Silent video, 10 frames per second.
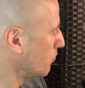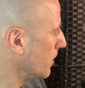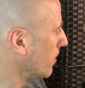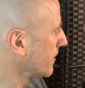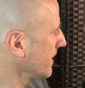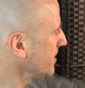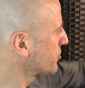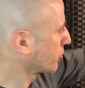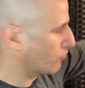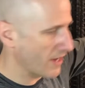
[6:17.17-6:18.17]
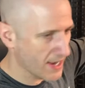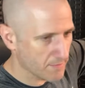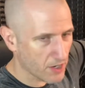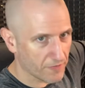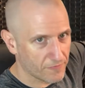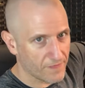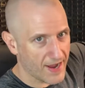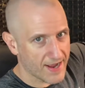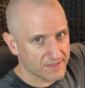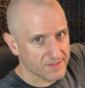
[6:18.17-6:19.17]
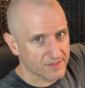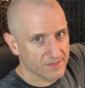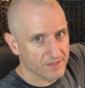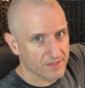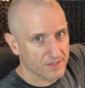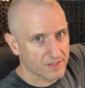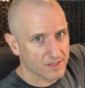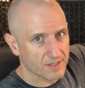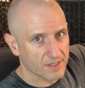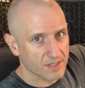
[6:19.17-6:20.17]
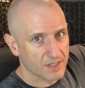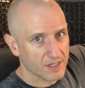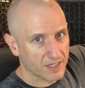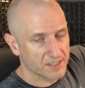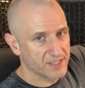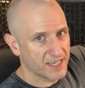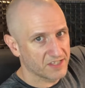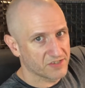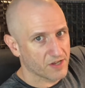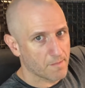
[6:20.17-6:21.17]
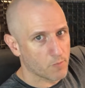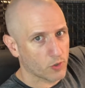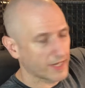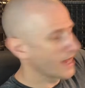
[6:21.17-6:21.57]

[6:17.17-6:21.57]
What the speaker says: Well, each gram of fat contains more